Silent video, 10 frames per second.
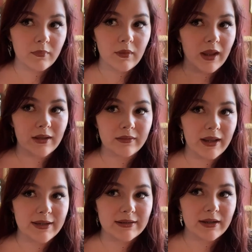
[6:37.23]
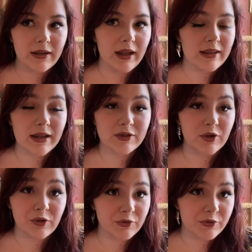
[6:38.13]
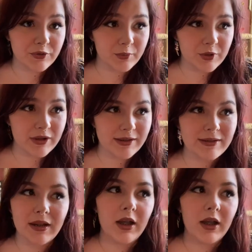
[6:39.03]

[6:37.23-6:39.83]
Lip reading: and elastic, and that's all your description is.